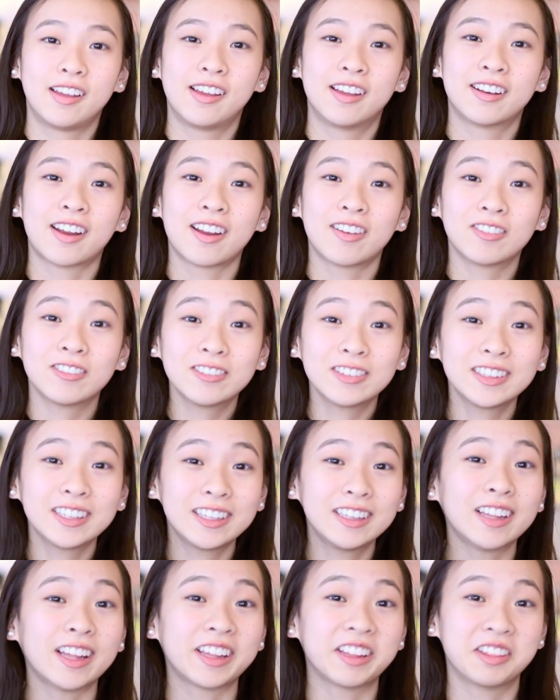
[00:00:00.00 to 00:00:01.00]
And I
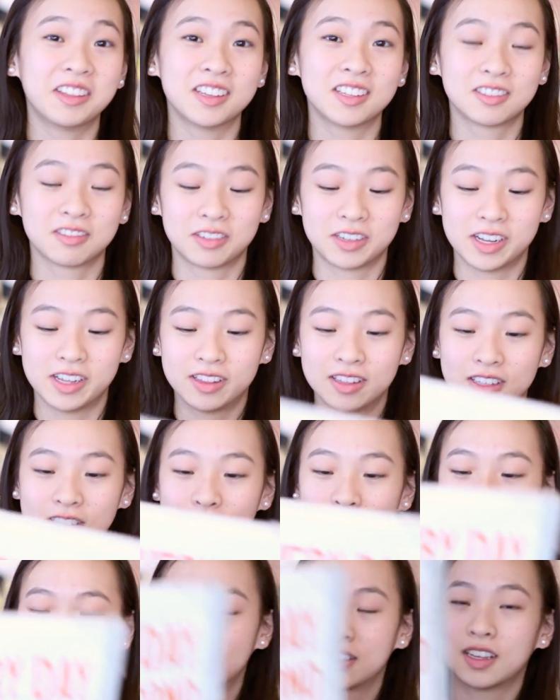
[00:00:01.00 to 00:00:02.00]
really like this one, and
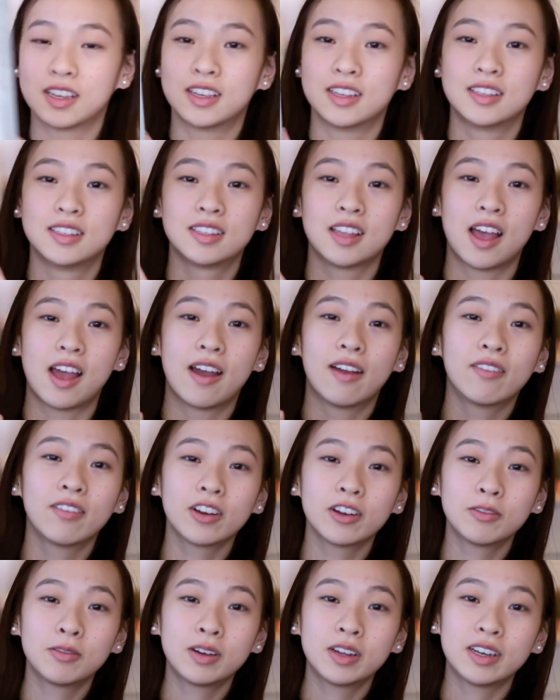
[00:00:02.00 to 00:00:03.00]
this one says,
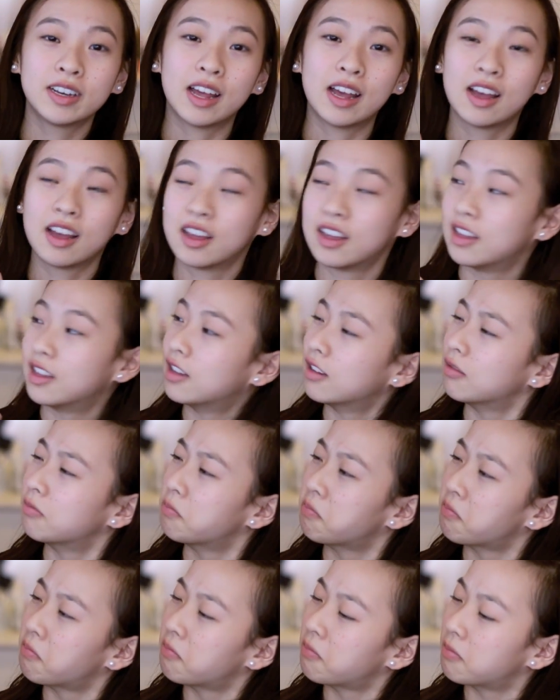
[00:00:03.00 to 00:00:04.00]
everyone,
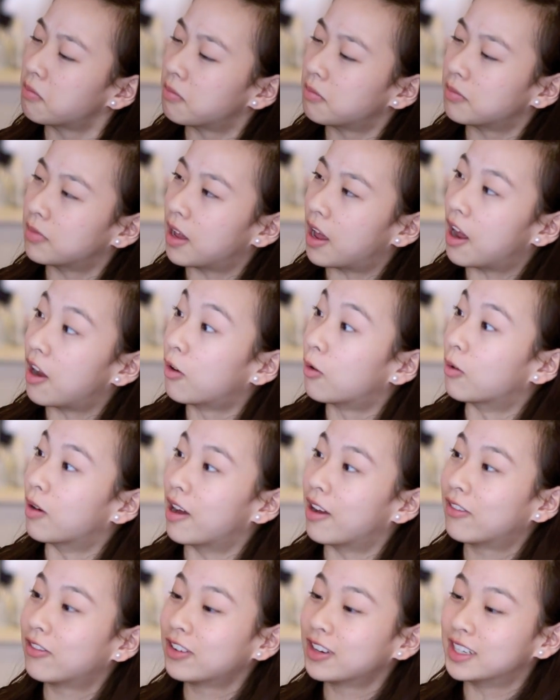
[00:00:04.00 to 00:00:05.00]
oh,
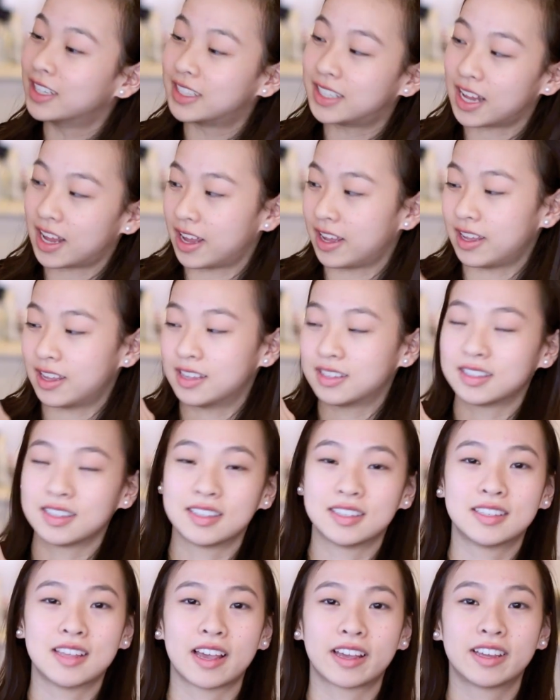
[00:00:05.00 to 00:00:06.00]
every day is
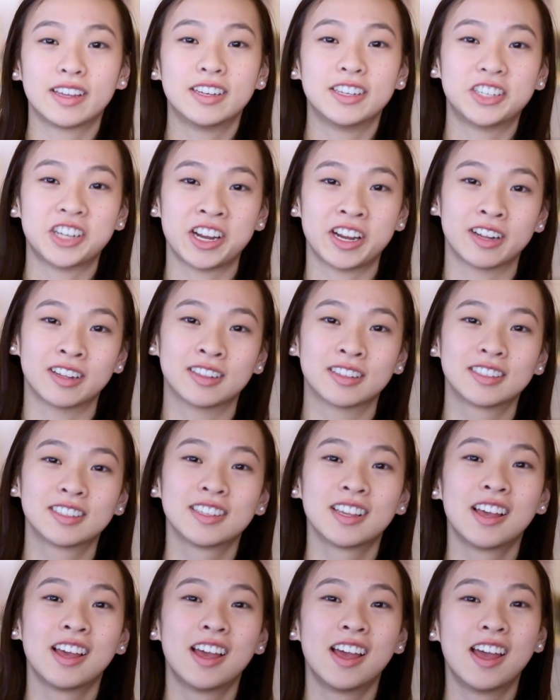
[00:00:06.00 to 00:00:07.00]
a second
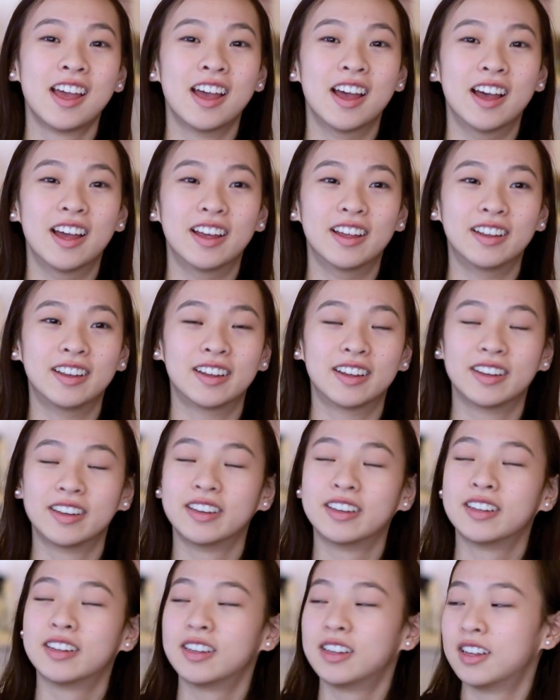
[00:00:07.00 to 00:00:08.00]
chance.
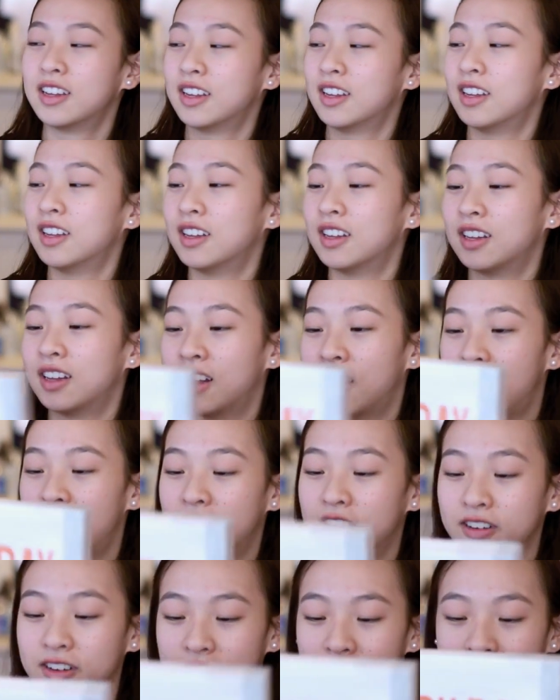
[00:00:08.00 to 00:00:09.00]
And
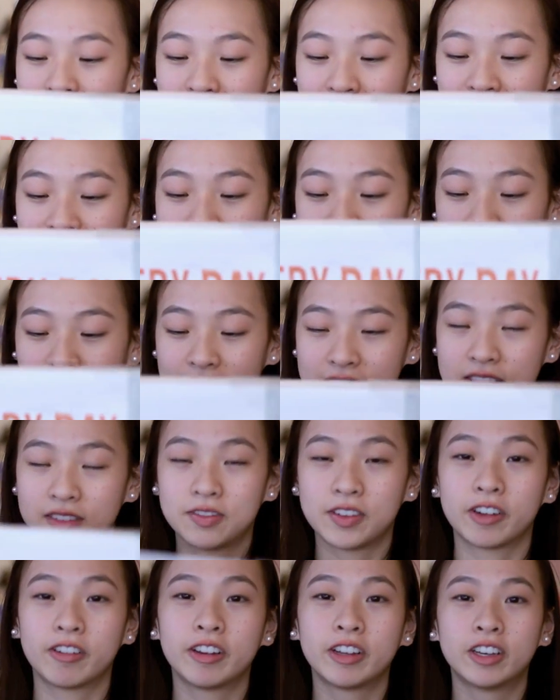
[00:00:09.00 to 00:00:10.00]
I don't know, I feel like that's
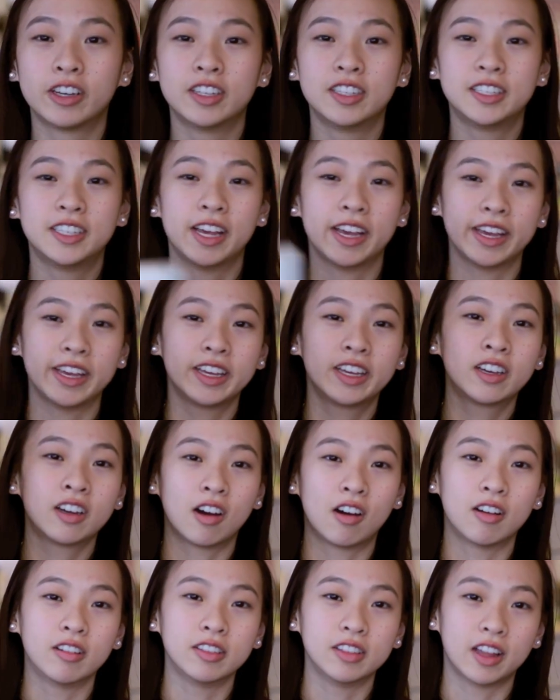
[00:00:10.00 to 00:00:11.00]
a very good take
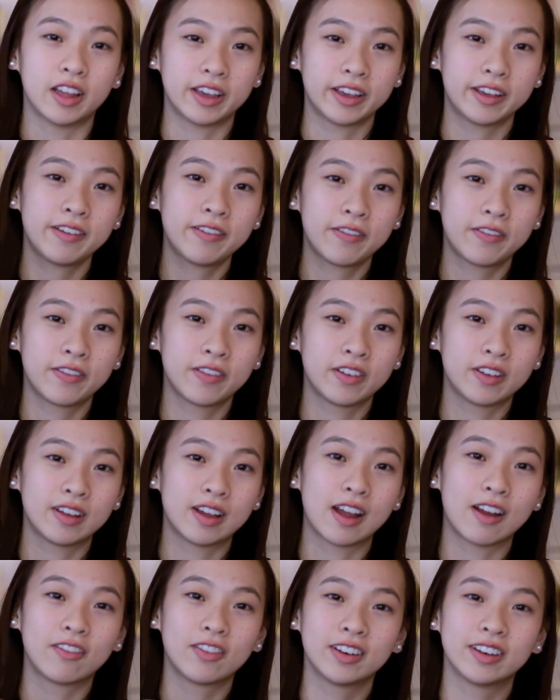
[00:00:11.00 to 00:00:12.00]
on life.
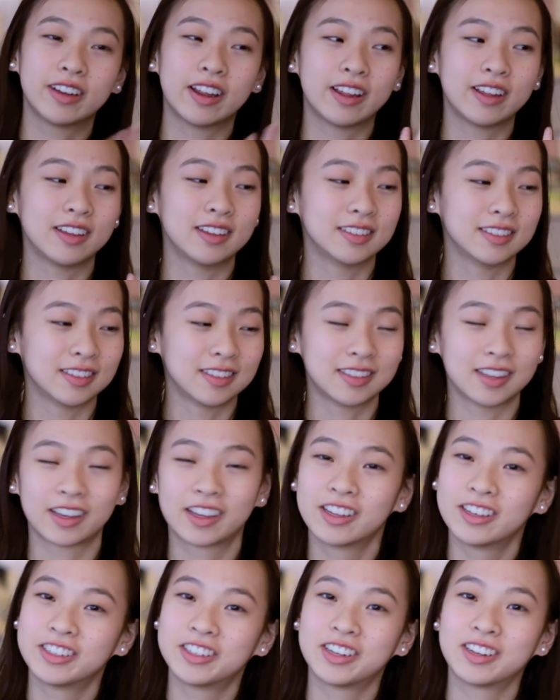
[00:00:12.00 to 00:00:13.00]
Every day is a
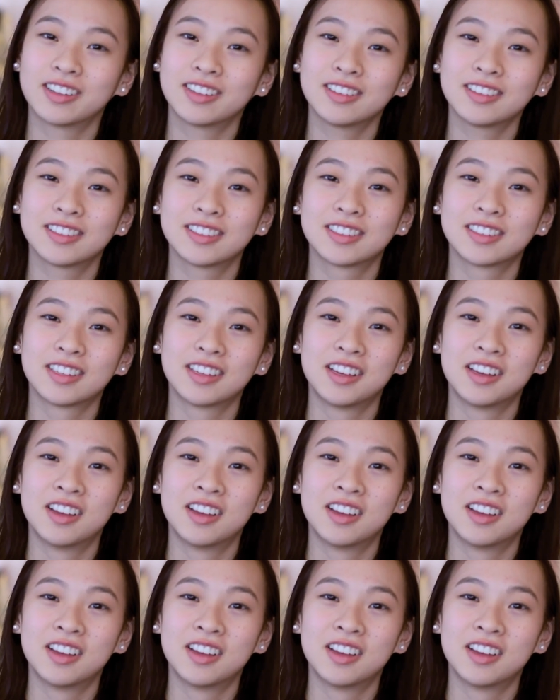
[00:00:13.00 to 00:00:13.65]
second chance.